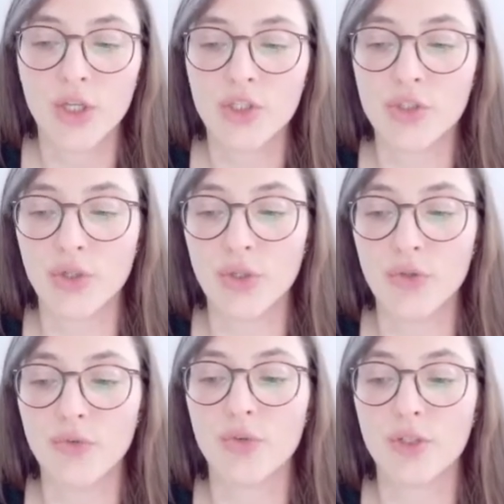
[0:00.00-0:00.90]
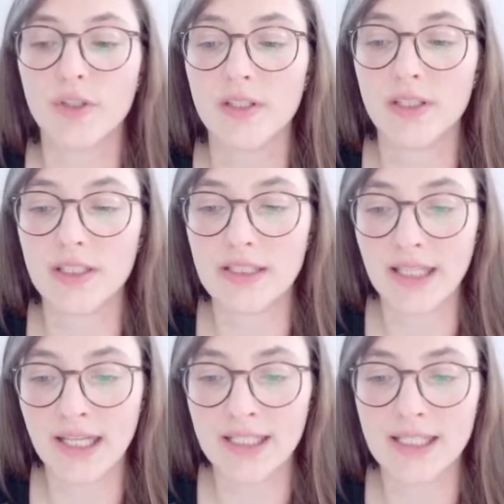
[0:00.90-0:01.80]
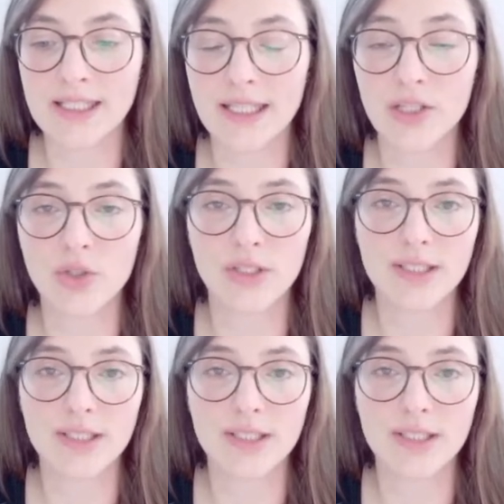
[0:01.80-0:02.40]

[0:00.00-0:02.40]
So for the selected CentOS